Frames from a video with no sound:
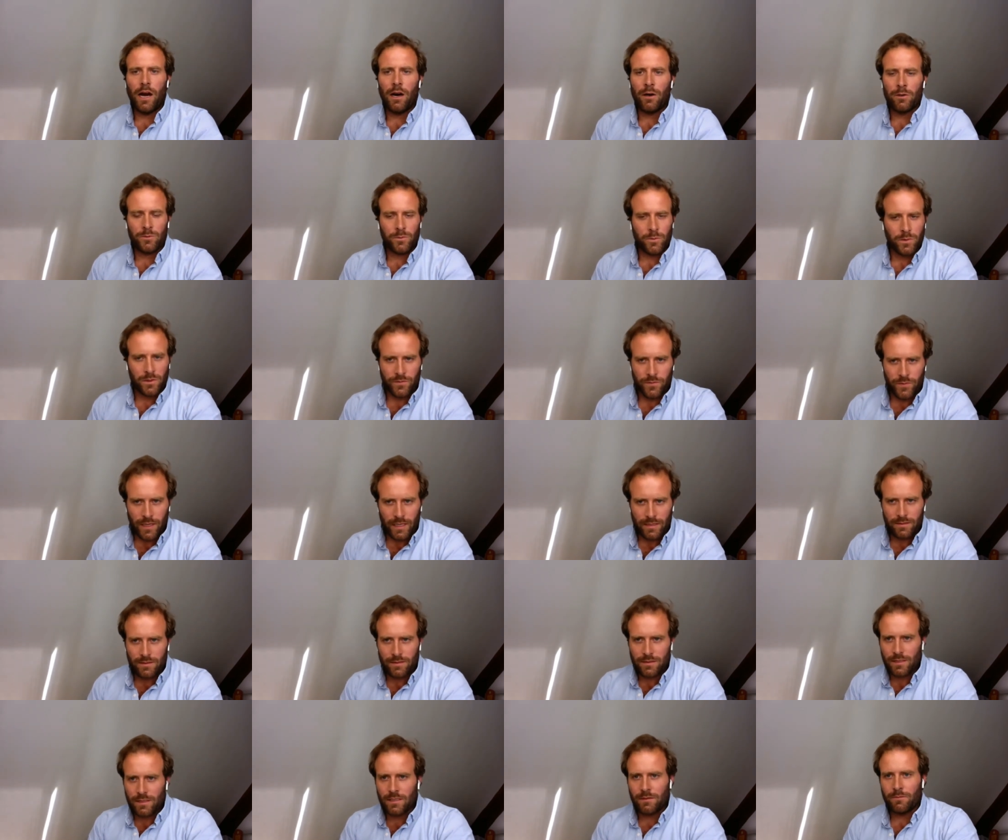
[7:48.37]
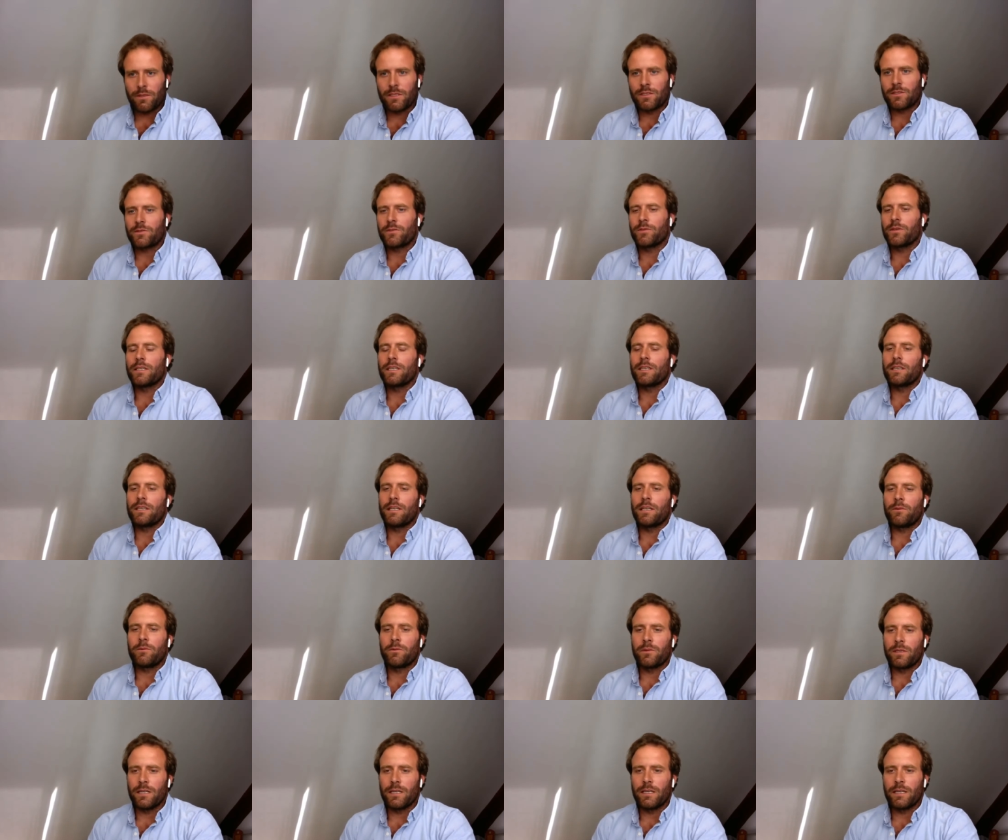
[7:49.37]
out with friends in between
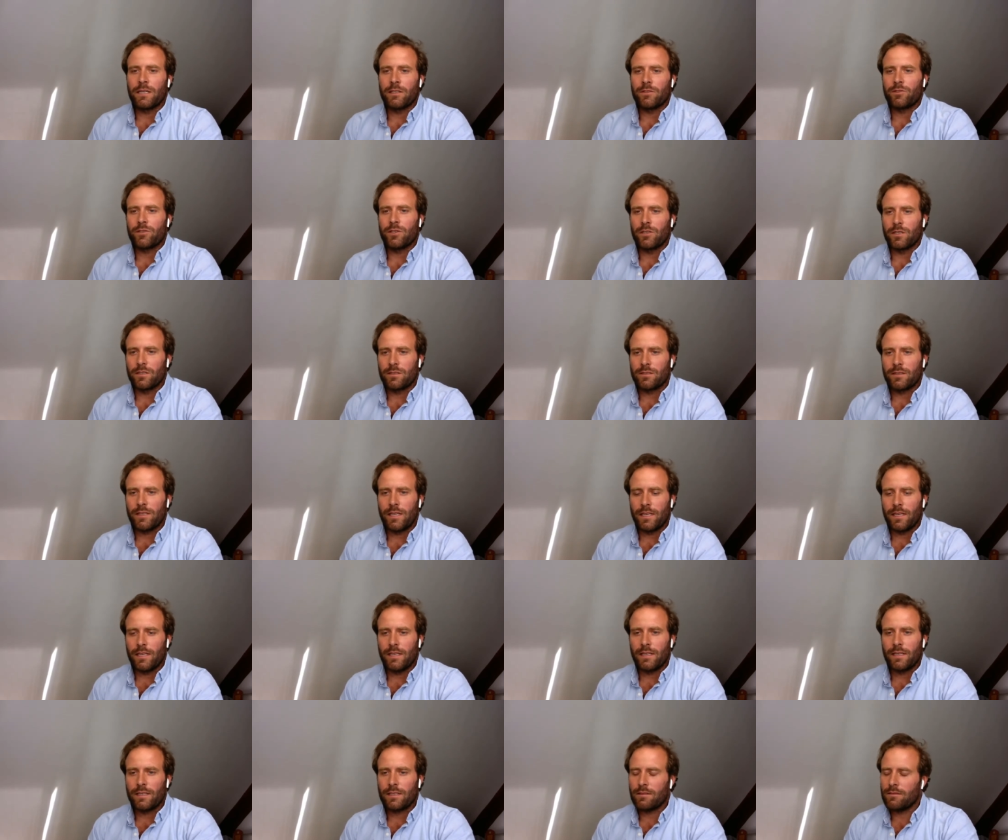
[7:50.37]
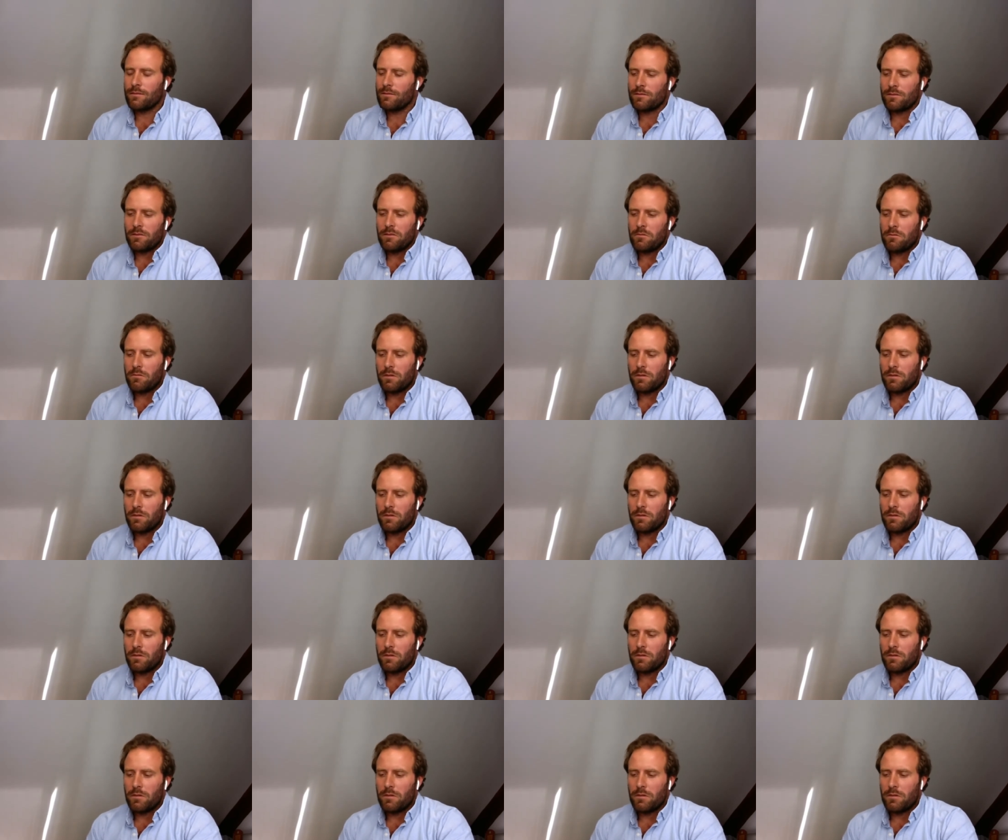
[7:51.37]
and really enjoyed sailing.